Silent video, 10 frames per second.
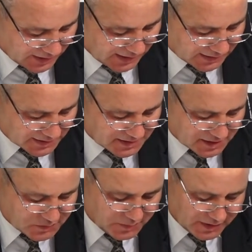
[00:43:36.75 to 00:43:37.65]
It is the
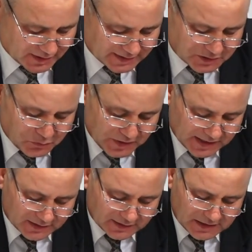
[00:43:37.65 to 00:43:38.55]
spirit that
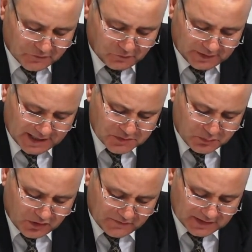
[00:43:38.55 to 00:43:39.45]
quickeneth, the flesh
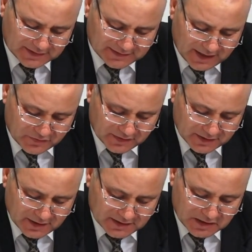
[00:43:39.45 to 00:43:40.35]
profiteth nothing.
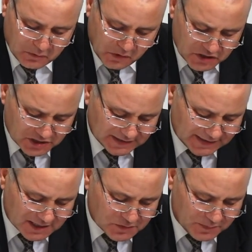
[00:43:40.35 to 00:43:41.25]
The words that
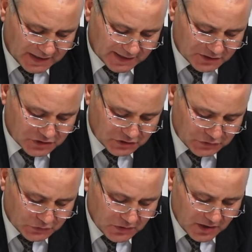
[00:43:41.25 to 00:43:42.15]
I speak unto
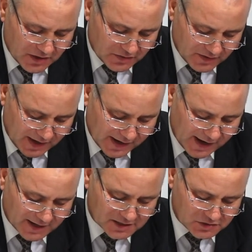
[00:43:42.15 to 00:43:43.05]
you, they
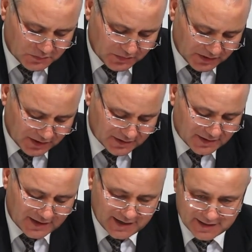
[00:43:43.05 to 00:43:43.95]
are spirit
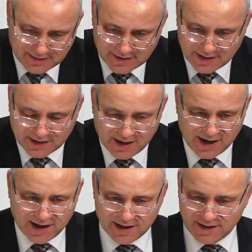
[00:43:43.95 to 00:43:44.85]
and they
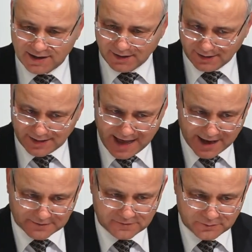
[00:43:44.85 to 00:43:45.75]
are life.